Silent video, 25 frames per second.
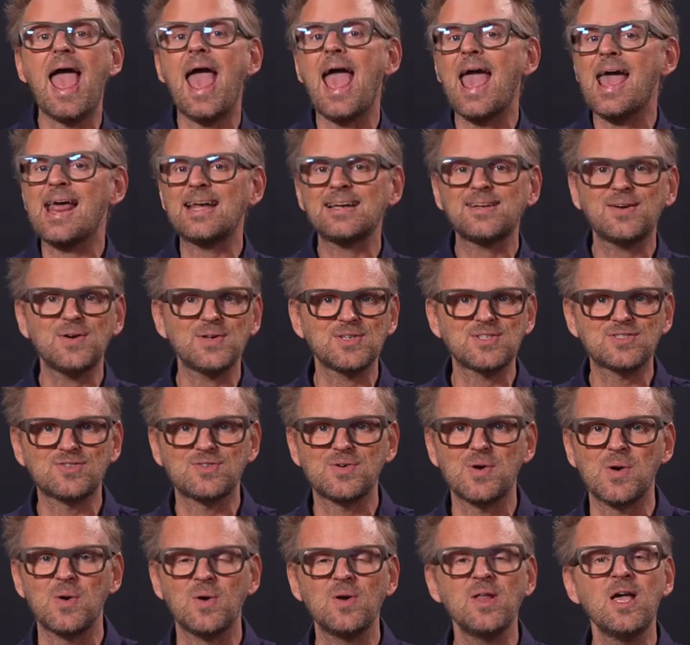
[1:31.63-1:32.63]
and
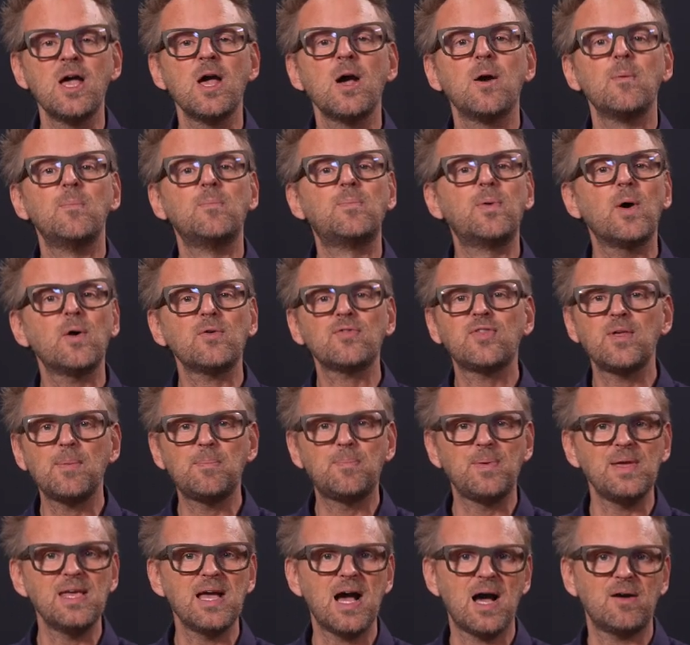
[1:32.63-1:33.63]
control both the
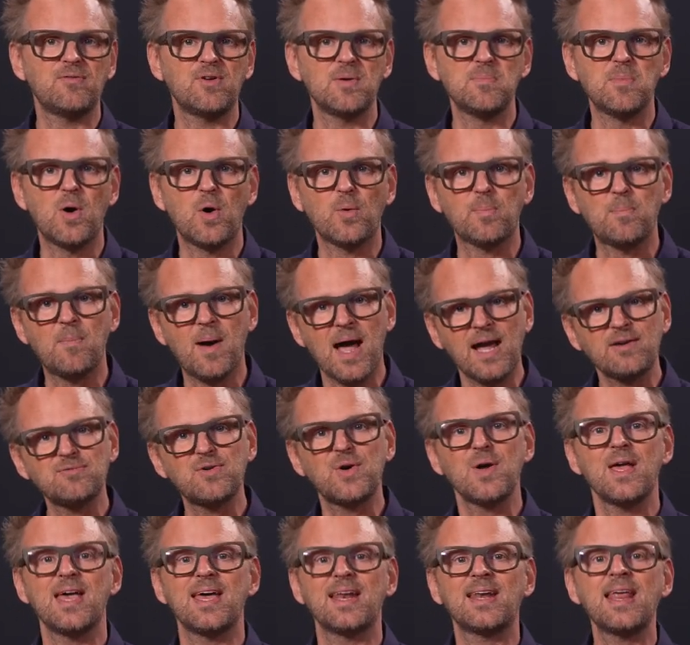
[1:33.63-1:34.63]
BR Remote
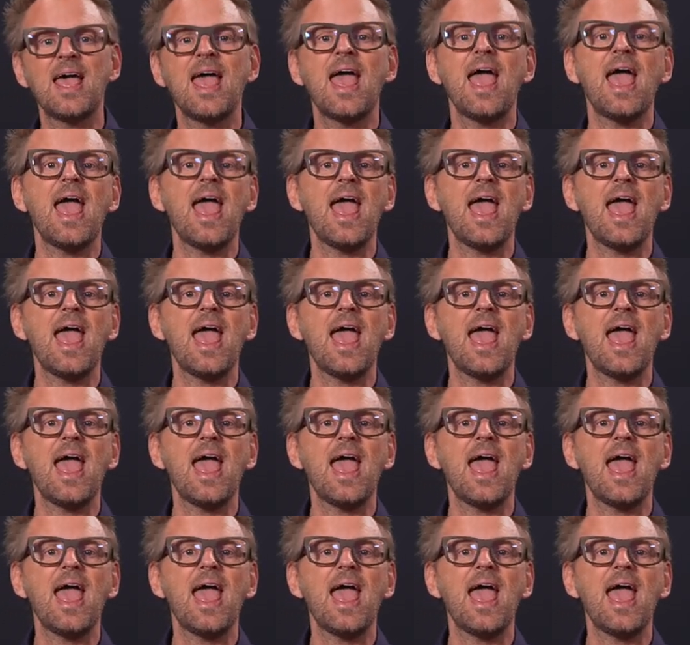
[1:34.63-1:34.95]
Micro Head